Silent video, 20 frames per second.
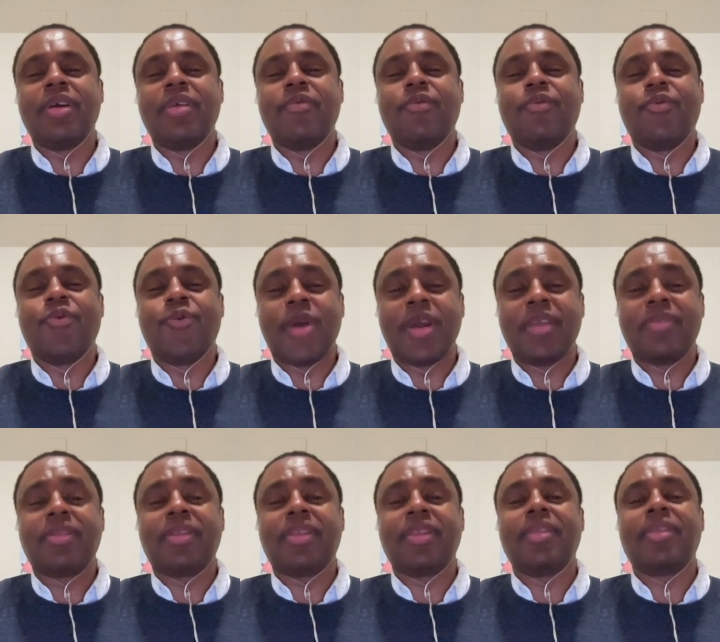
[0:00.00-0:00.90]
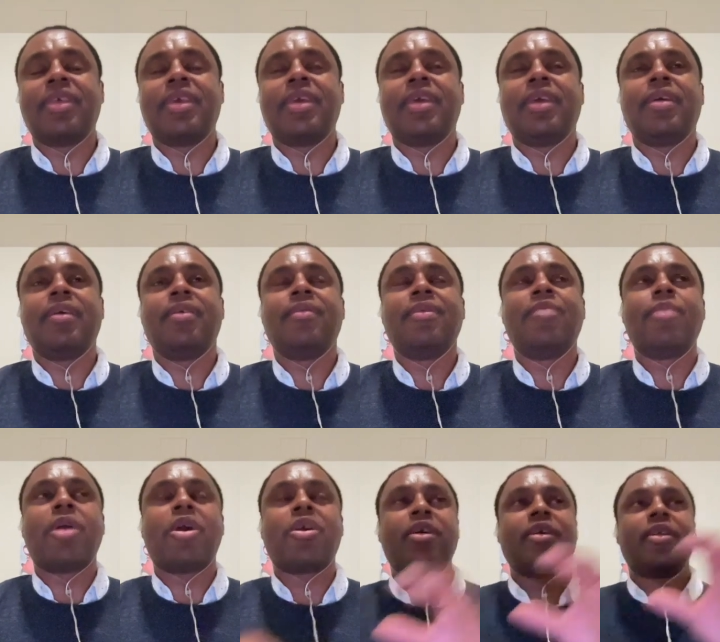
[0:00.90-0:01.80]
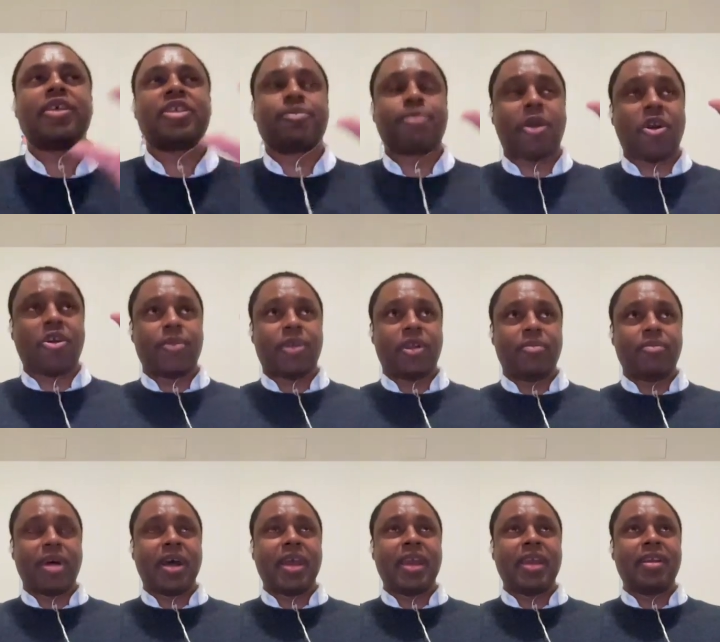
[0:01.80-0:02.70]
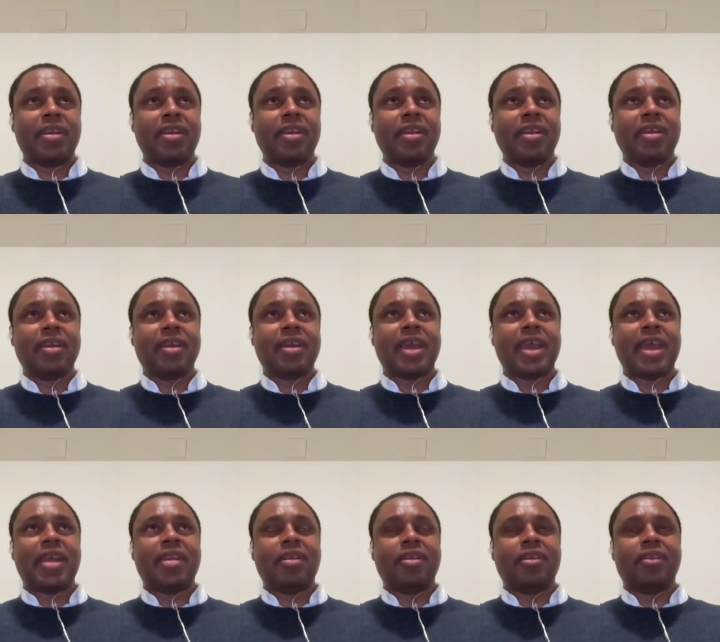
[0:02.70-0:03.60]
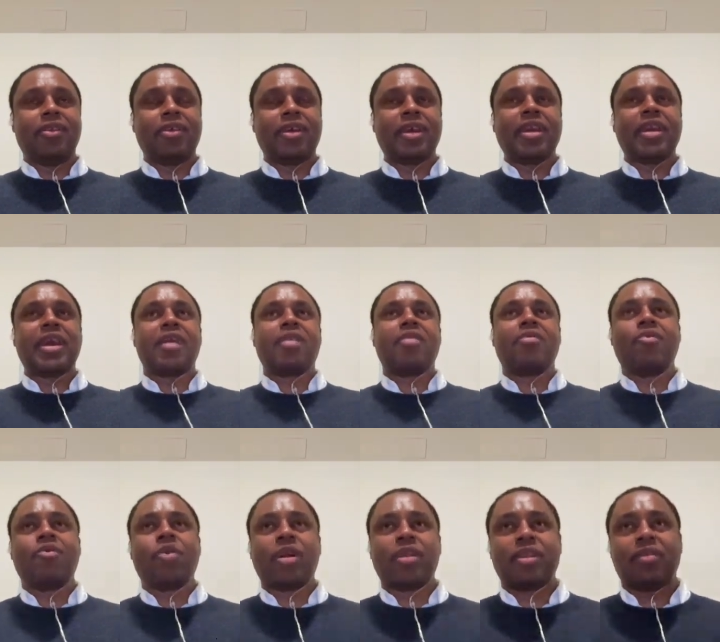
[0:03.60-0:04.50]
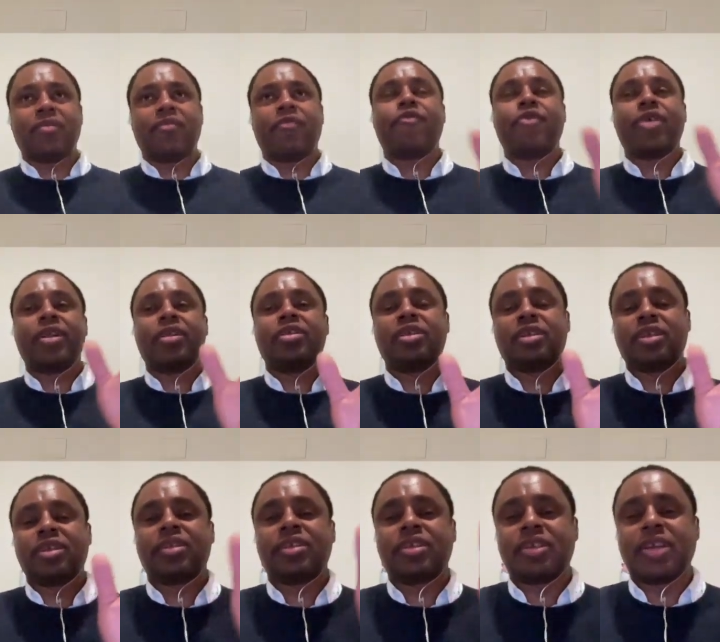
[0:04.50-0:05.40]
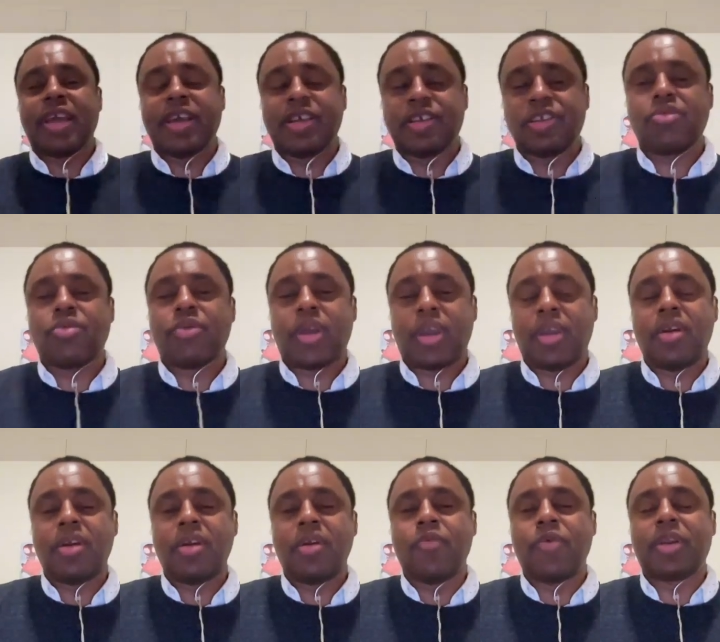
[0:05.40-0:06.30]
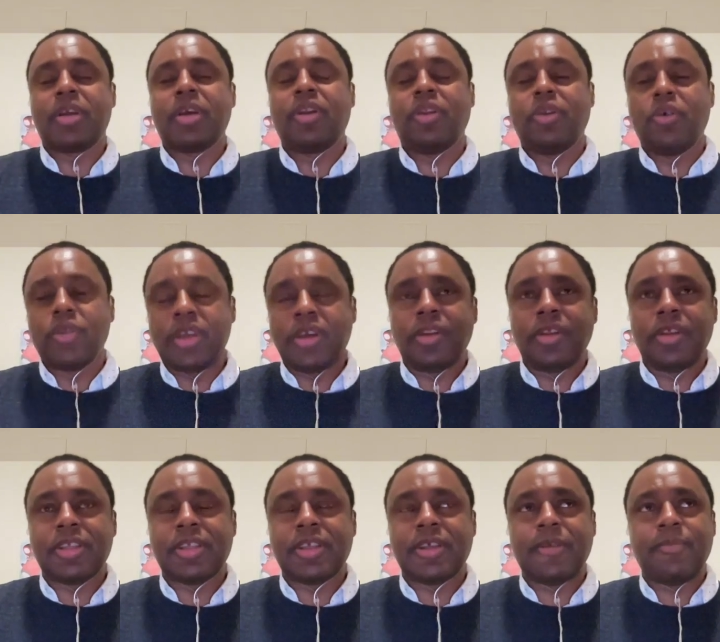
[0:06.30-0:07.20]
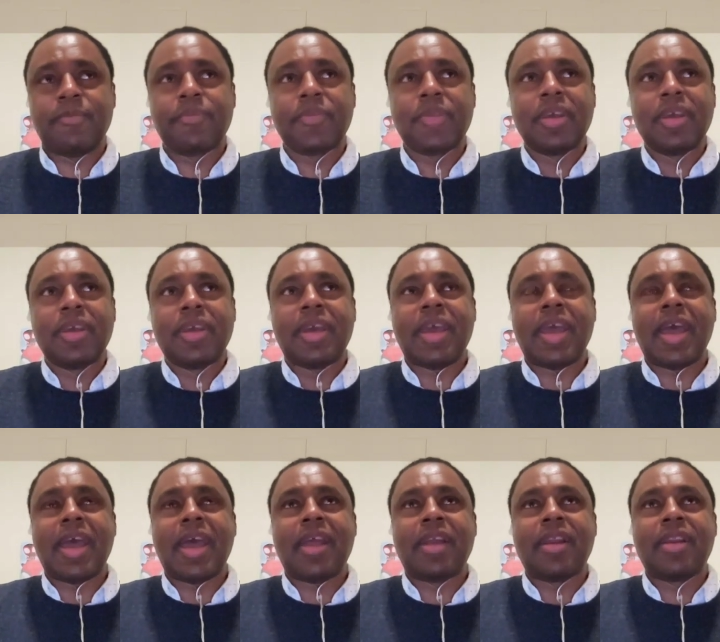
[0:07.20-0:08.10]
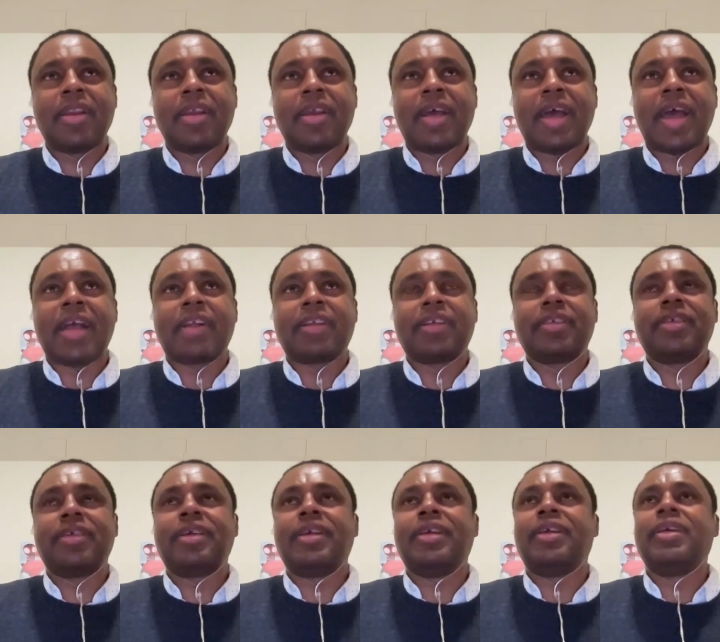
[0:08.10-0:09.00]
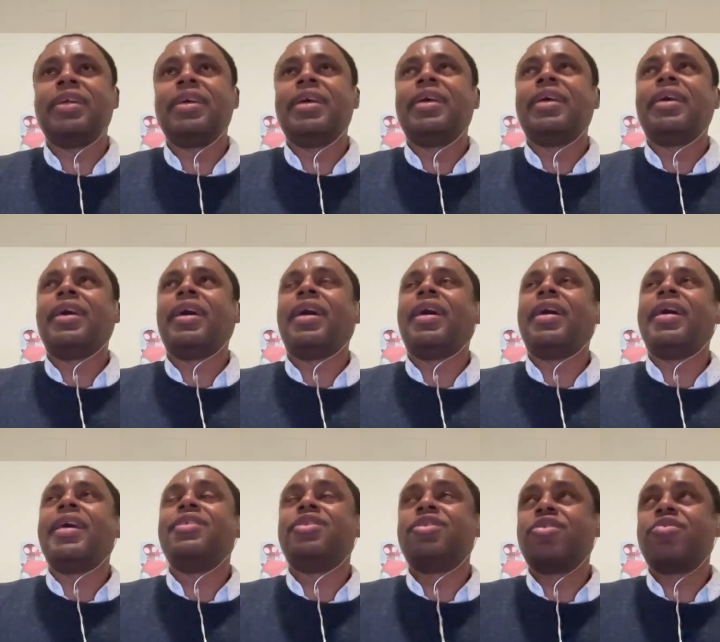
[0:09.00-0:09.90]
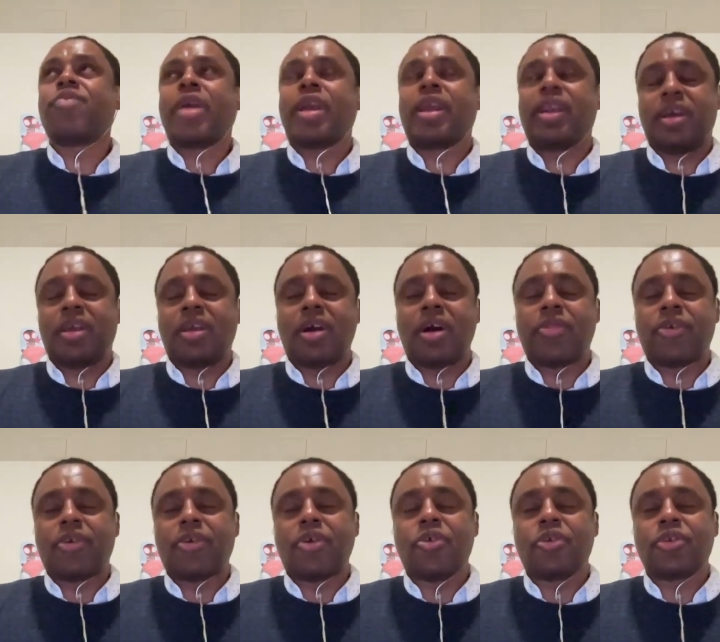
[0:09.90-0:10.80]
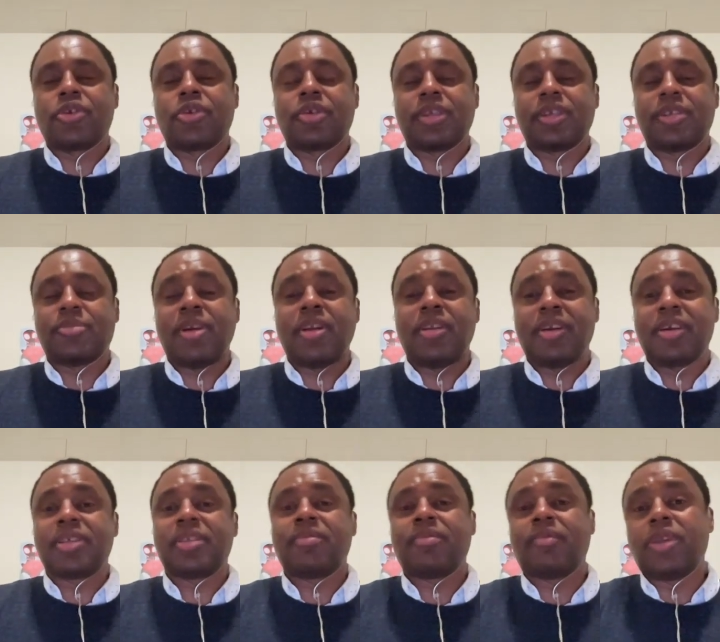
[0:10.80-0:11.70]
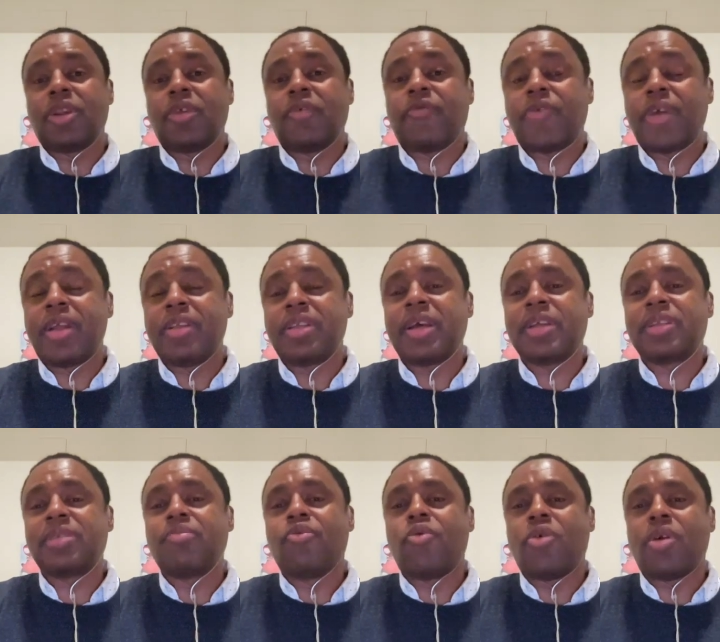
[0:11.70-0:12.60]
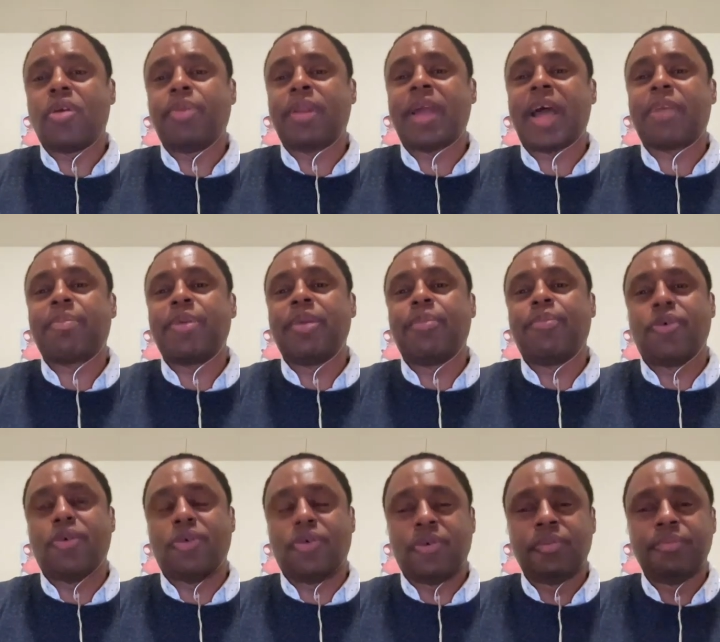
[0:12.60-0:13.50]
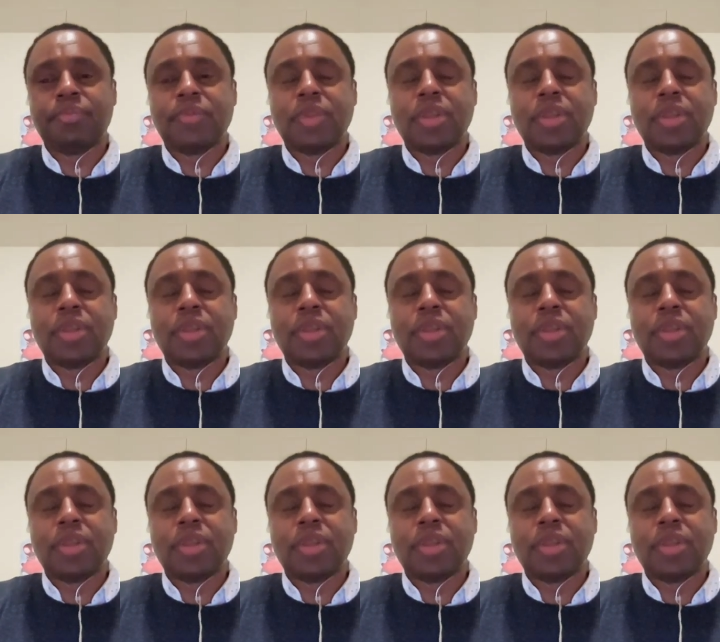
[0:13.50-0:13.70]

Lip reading: with the American experiment in mind and looking at what France's history with colonialism and actually integrating other cultures has been. Because, France has more Black people,